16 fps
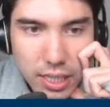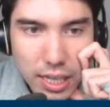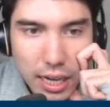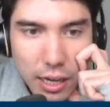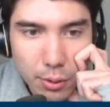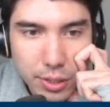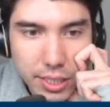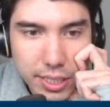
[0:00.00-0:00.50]

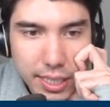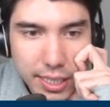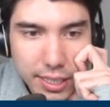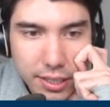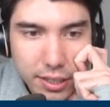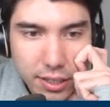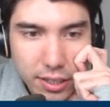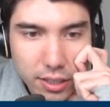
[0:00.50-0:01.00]
I would take
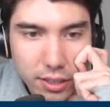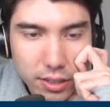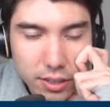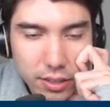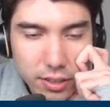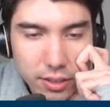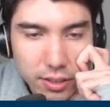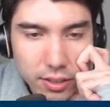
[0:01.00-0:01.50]
here.
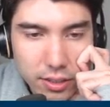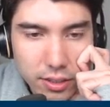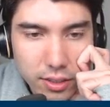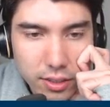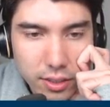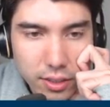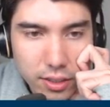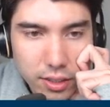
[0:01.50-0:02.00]

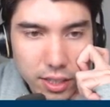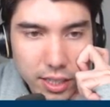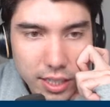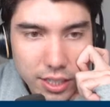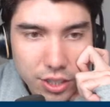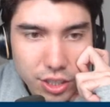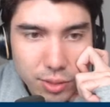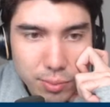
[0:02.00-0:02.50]

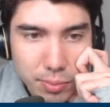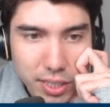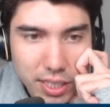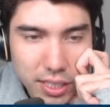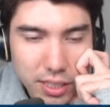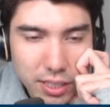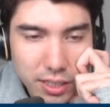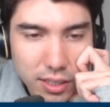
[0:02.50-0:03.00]
That's just me.